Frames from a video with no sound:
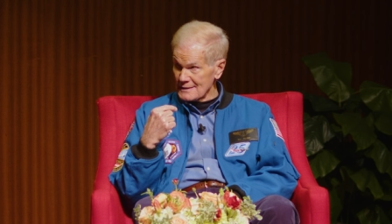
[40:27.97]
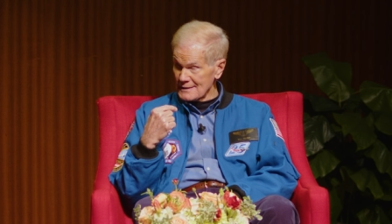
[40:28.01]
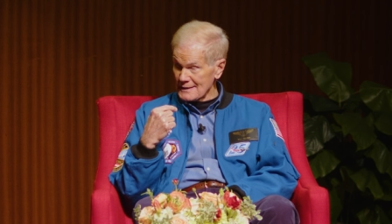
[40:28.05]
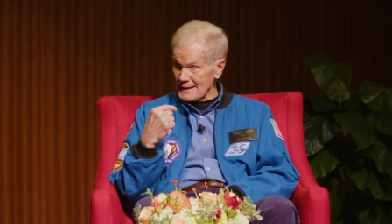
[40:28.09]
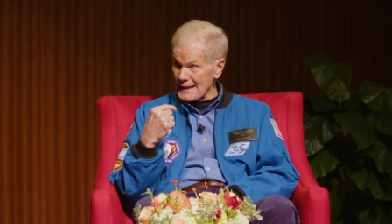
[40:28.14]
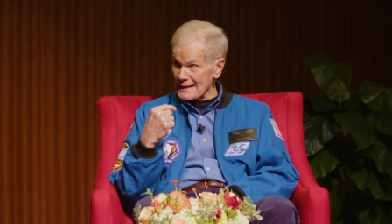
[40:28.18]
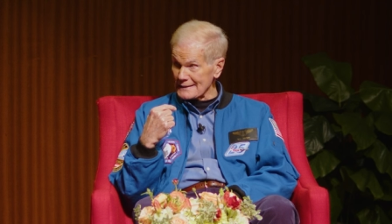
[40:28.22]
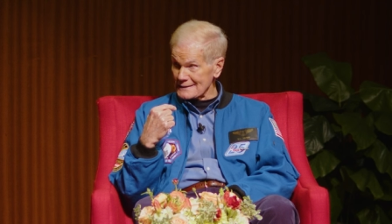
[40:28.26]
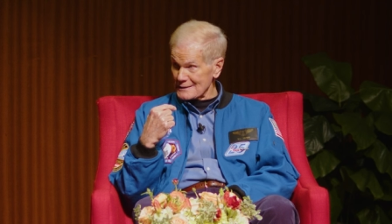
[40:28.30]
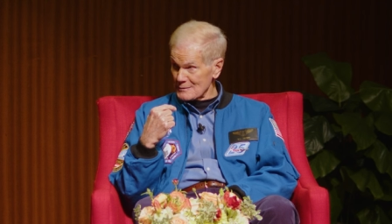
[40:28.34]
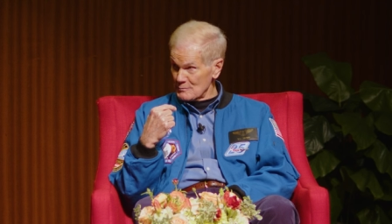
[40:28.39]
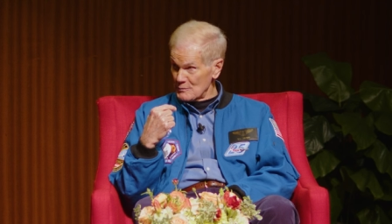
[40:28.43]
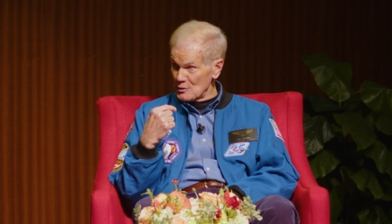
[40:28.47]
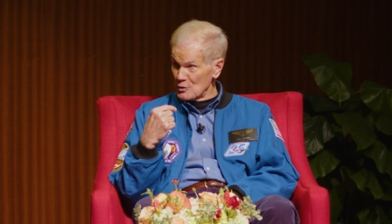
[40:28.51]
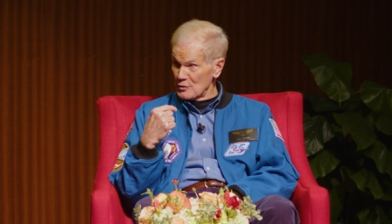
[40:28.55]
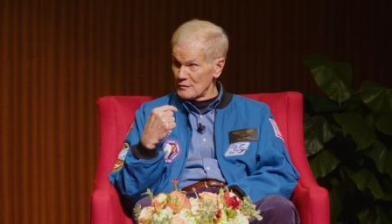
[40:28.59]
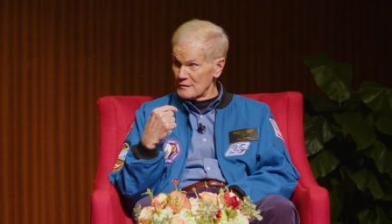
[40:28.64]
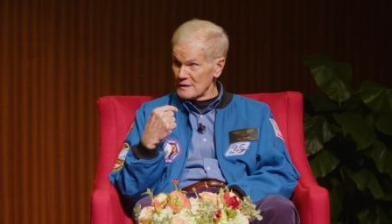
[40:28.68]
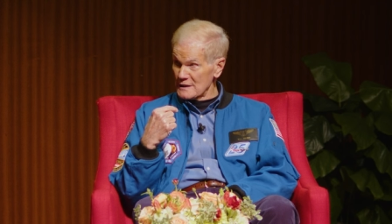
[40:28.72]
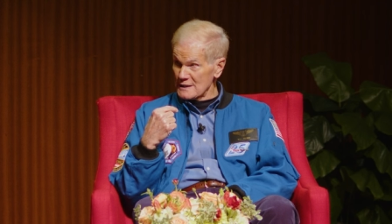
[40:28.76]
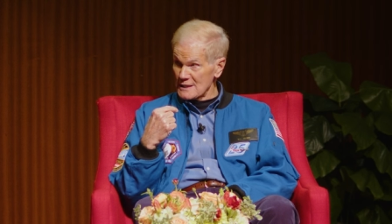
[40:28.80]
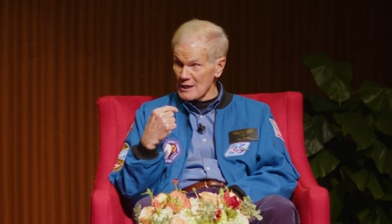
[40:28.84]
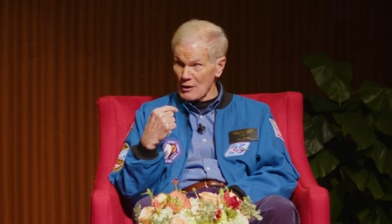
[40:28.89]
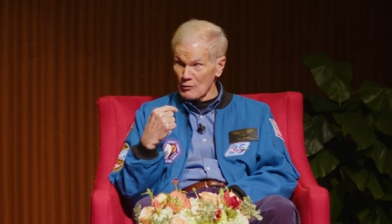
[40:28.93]
like the
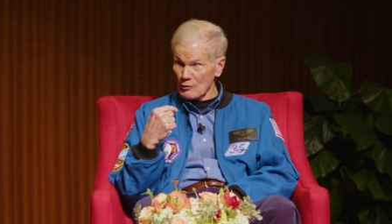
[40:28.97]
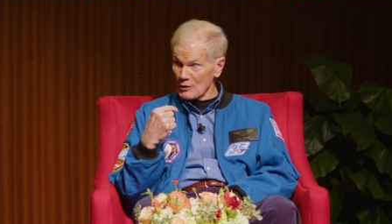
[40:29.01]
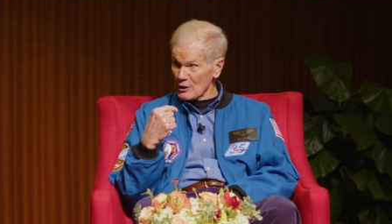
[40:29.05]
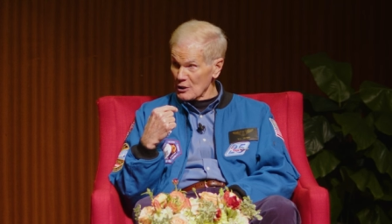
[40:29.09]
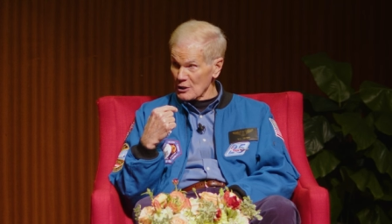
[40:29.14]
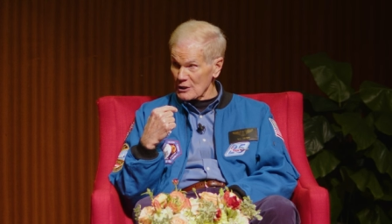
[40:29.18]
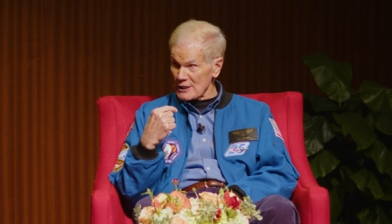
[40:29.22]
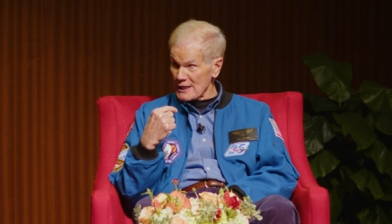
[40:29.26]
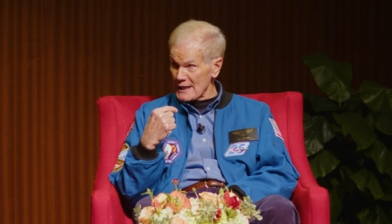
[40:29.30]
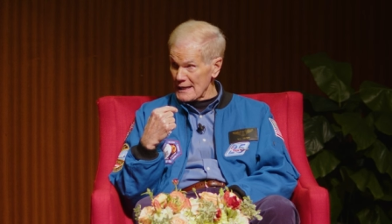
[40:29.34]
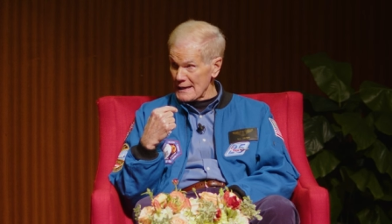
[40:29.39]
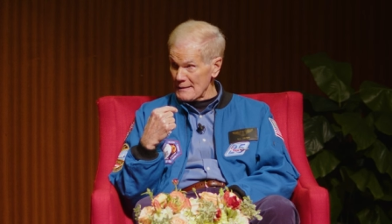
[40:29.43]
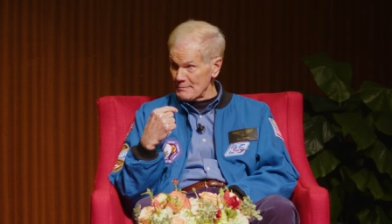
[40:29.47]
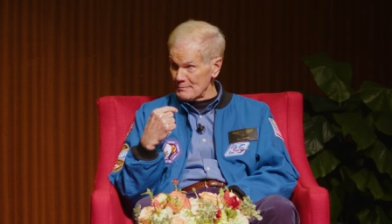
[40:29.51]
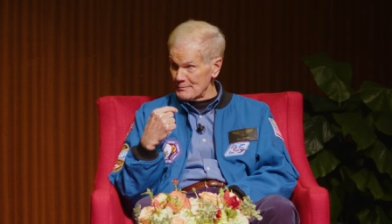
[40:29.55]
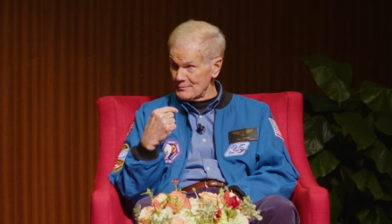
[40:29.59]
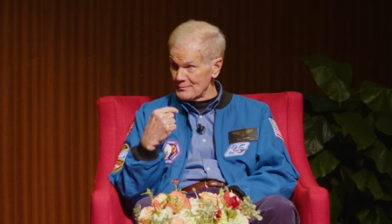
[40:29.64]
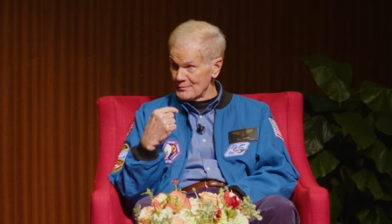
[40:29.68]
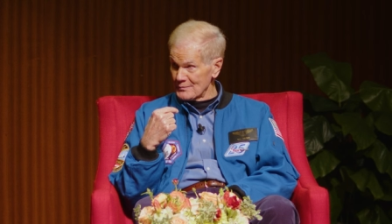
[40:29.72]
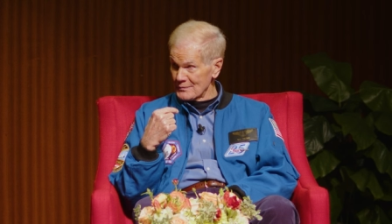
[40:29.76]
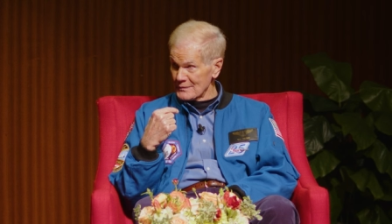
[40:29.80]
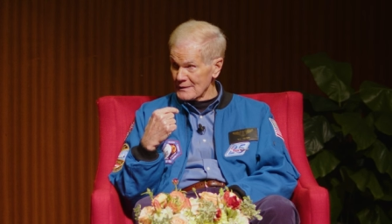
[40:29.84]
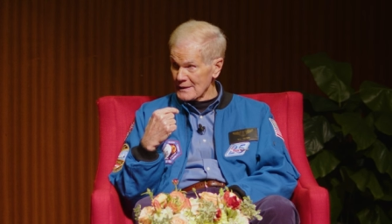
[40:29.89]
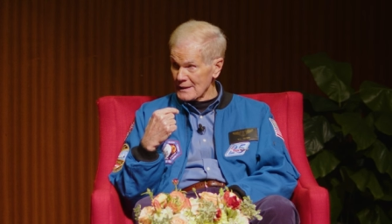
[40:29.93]
movie Don't Look
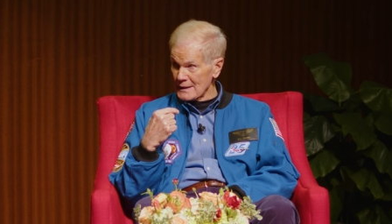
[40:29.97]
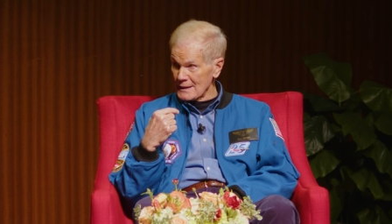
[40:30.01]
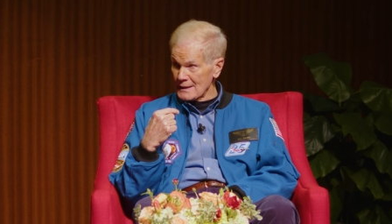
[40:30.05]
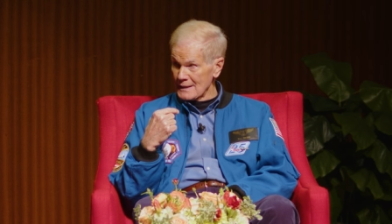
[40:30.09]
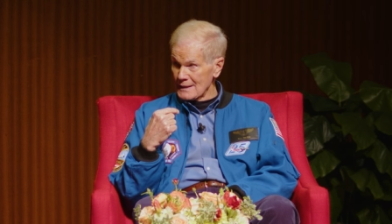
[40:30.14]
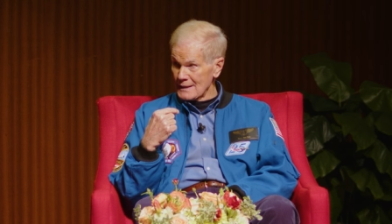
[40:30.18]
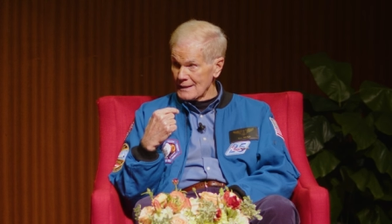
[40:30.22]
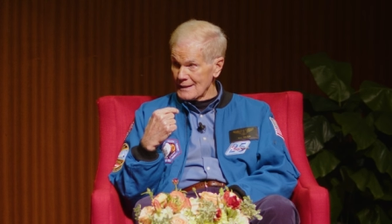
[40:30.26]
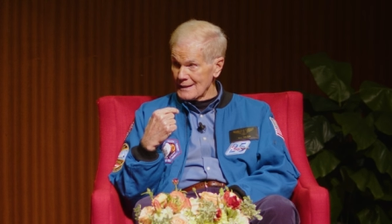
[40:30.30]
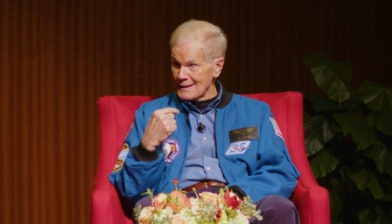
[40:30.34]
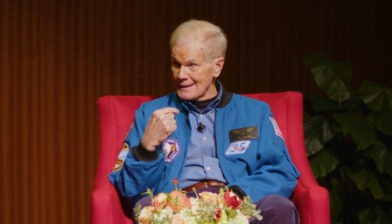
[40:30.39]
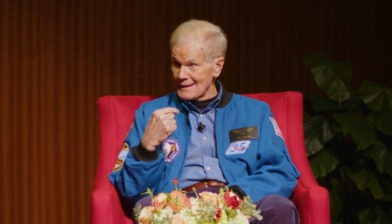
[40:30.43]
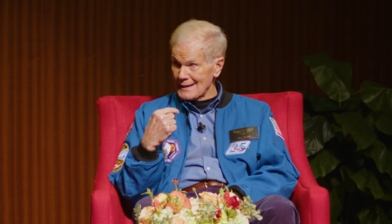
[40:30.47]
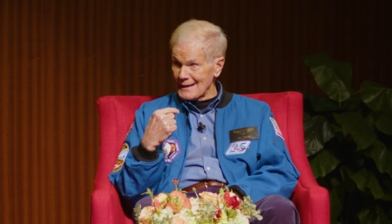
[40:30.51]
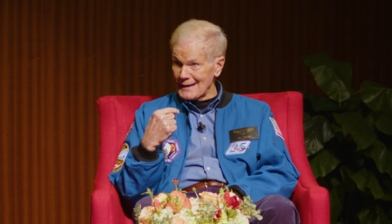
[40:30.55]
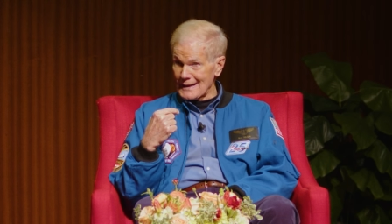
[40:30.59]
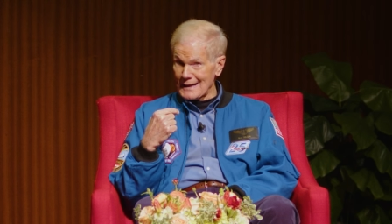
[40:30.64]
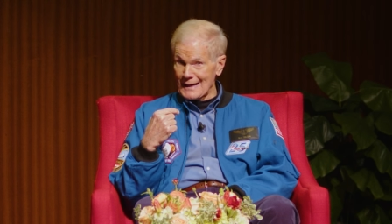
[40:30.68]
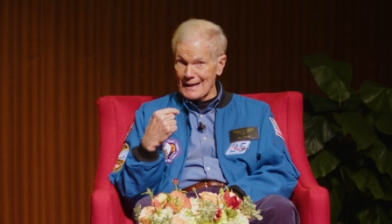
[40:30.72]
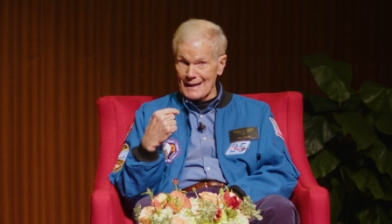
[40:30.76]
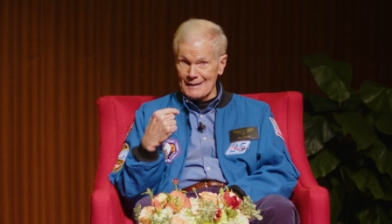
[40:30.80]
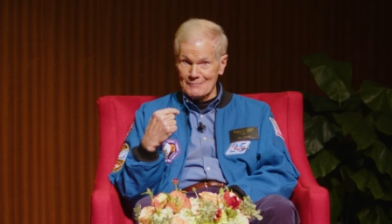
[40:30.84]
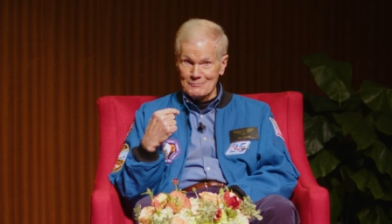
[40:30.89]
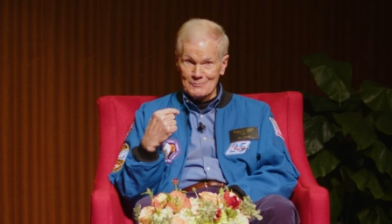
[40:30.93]
Up,
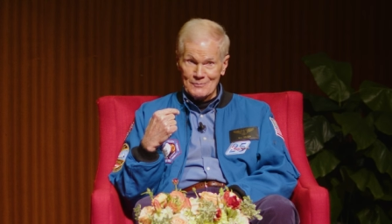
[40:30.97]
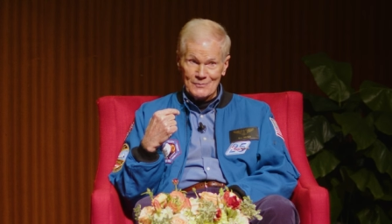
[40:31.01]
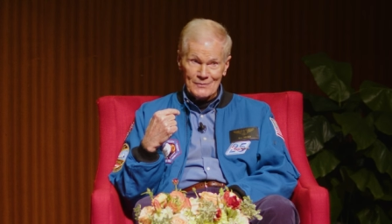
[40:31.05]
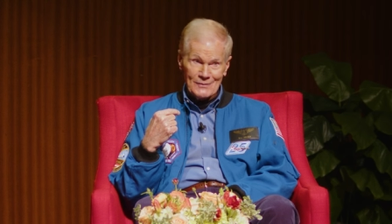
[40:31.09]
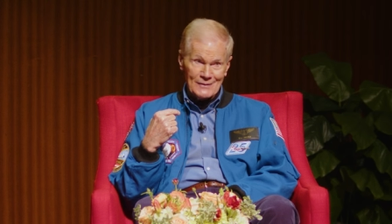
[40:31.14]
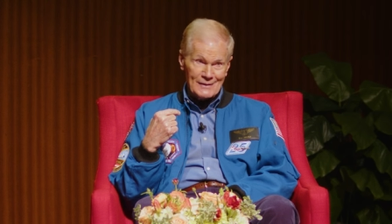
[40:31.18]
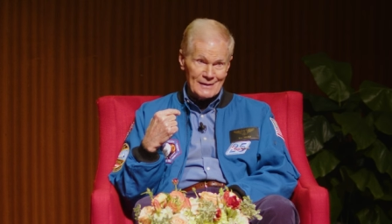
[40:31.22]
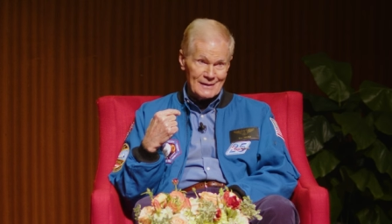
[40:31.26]
uh,